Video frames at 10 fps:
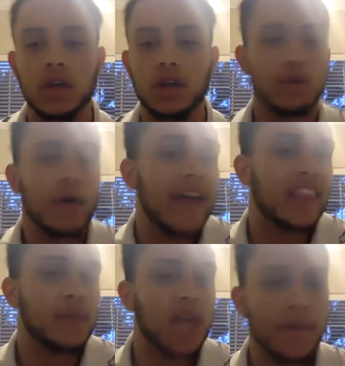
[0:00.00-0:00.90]
You don't have
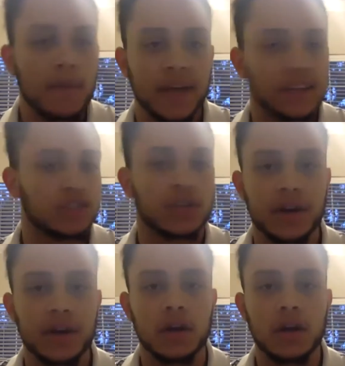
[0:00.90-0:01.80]
to become a best
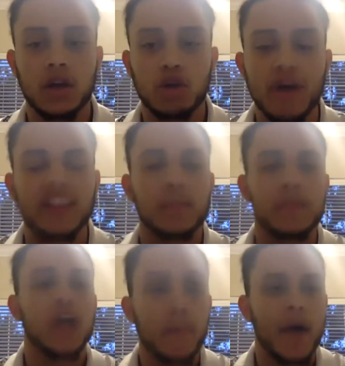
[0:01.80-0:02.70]
trader. You have to
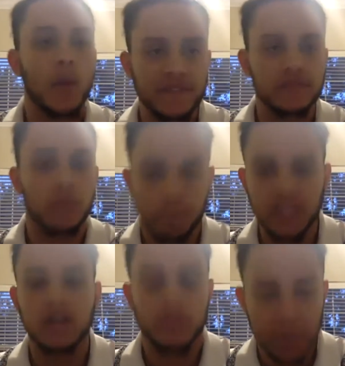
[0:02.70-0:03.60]

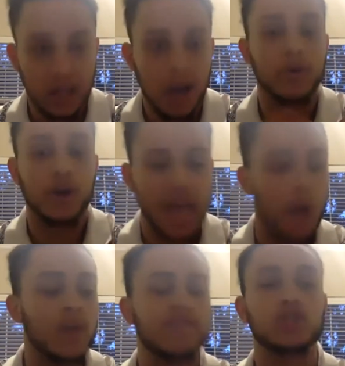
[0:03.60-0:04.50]
become good
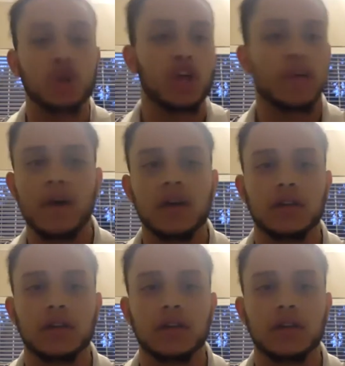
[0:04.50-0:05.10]
at withdrawing money.